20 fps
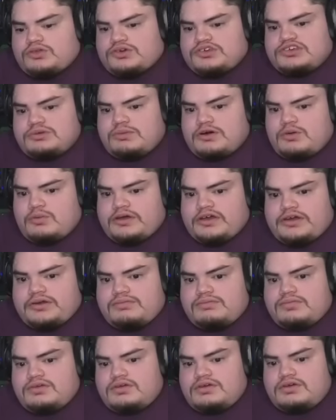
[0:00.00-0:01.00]
throws the ball weird.
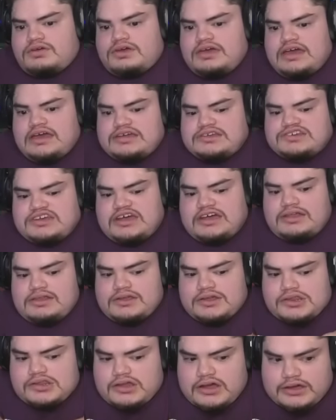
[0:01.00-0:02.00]
A J,
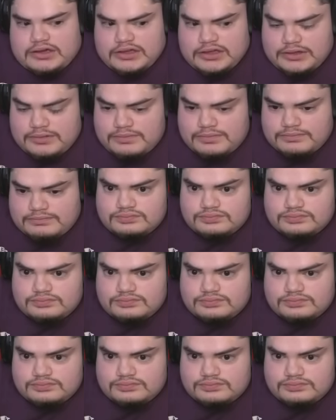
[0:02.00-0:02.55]
let's lock in.